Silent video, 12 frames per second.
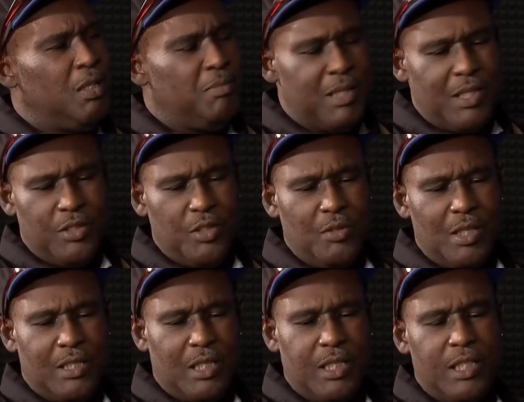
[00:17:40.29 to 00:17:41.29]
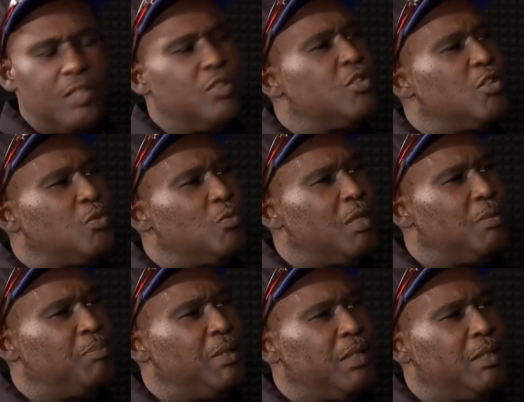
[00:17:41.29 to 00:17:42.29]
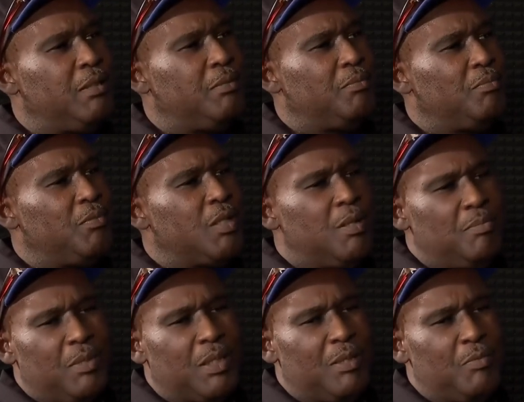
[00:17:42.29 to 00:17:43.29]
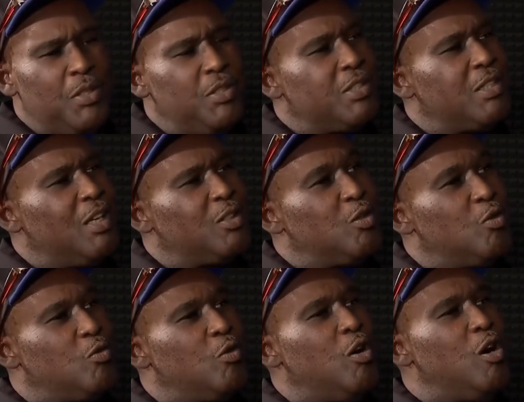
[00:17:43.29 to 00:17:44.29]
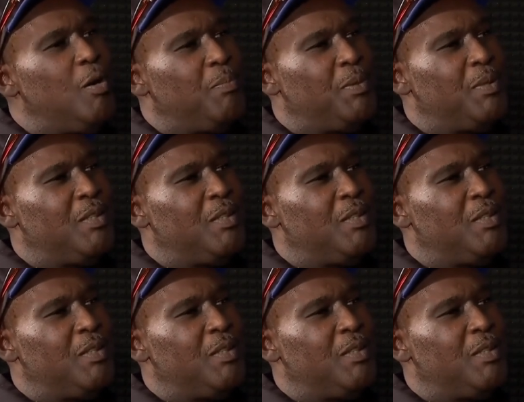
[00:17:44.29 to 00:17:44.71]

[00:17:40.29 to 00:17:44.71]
Because, you know, as a kid, you just want to play. But when you start to grow up